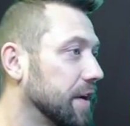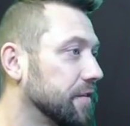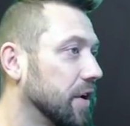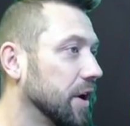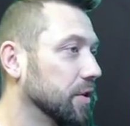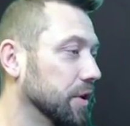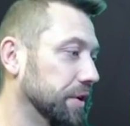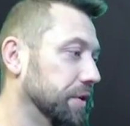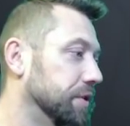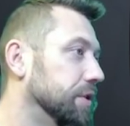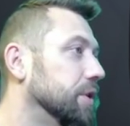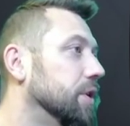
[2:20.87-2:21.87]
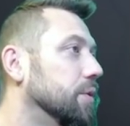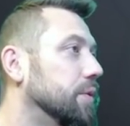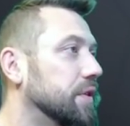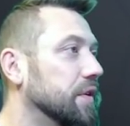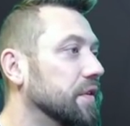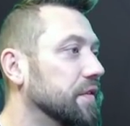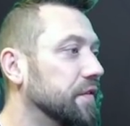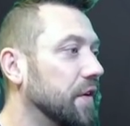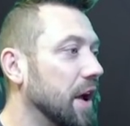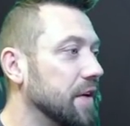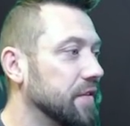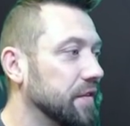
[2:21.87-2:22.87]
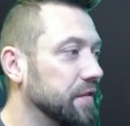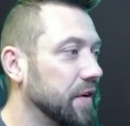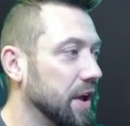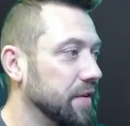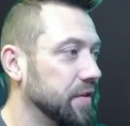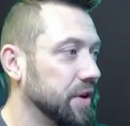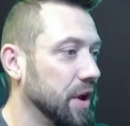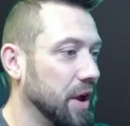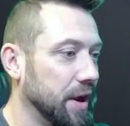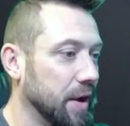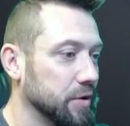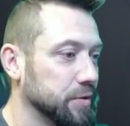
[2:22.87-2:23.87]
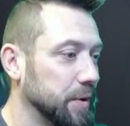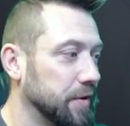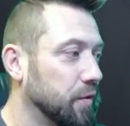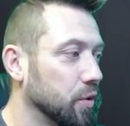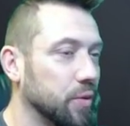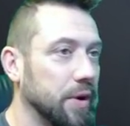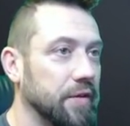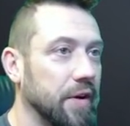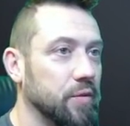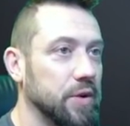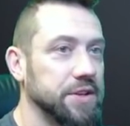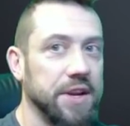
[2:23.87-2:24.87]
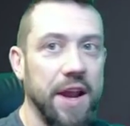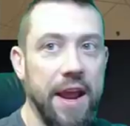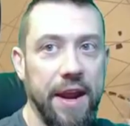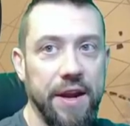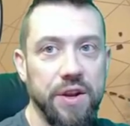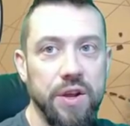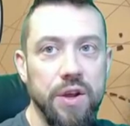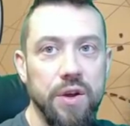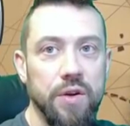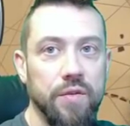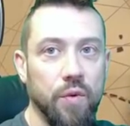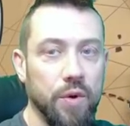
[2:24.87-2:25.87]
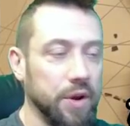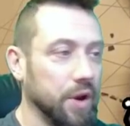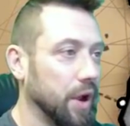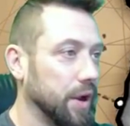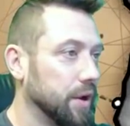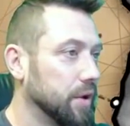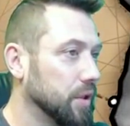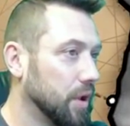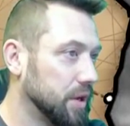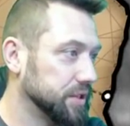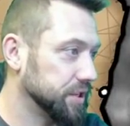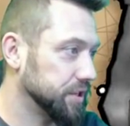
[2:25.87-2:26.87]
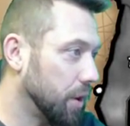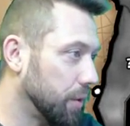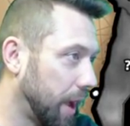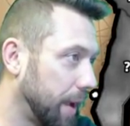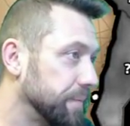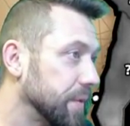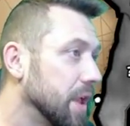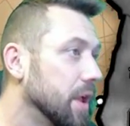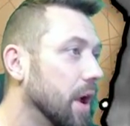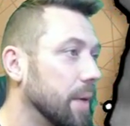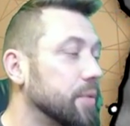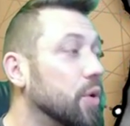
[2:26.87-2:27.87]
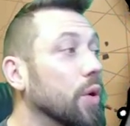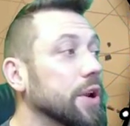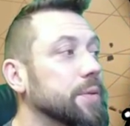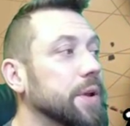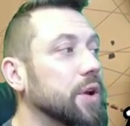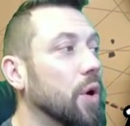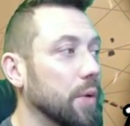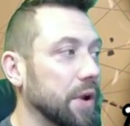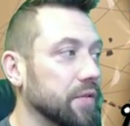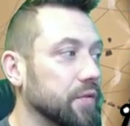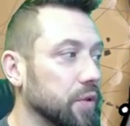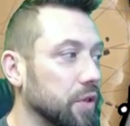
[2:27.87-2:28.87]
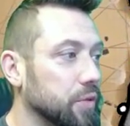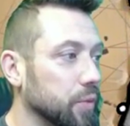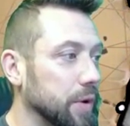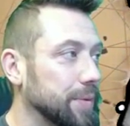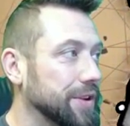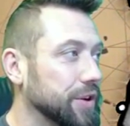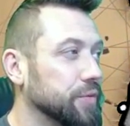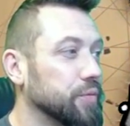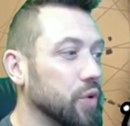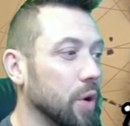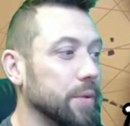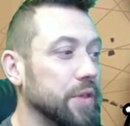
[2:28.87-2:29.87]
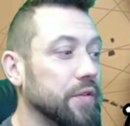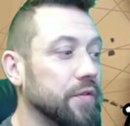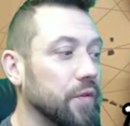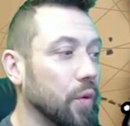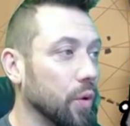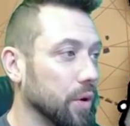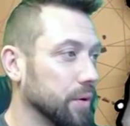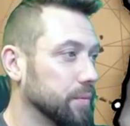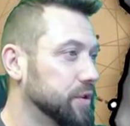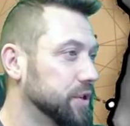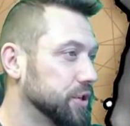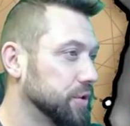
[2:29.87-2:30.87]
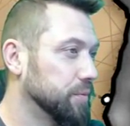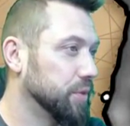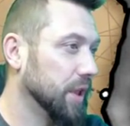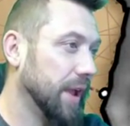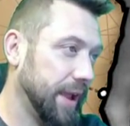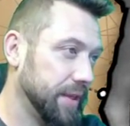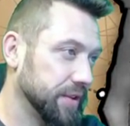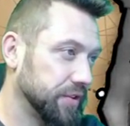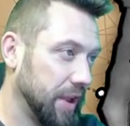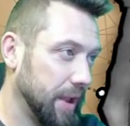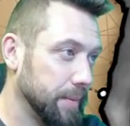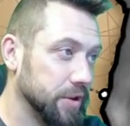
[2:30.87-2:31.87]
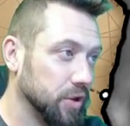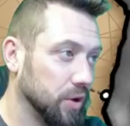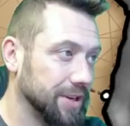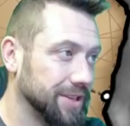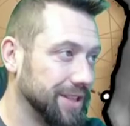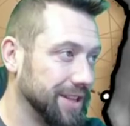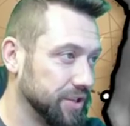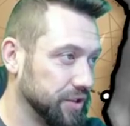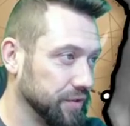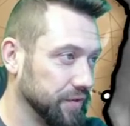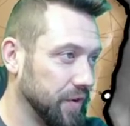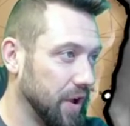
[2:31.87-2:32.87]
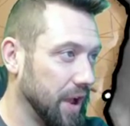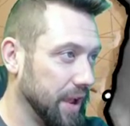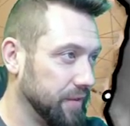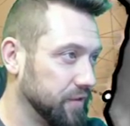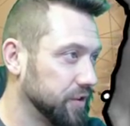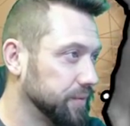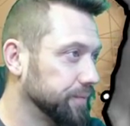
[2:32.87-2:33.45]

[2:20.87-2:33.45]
of Ireland with 559 hours played, 425 wins, and 8 49 losses. Okay, I'm going to be going for the three position, probably the four position play this game as long as this survives.